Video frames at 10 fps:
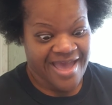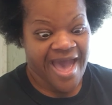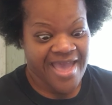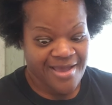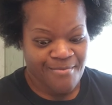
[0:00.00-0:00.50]

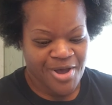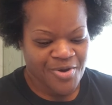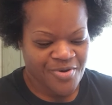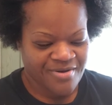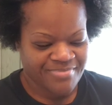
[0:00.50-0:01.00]

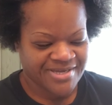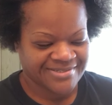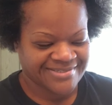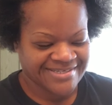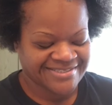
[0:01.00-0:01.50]
IMO,
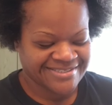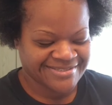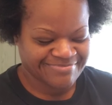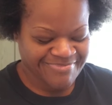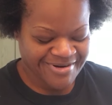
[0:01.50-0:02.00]
but that's
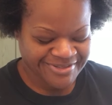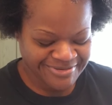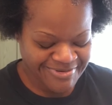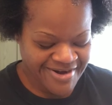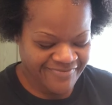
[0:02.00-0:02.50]
just
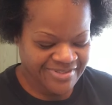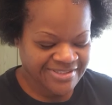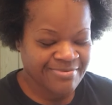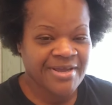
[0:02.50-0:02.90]
personal preference.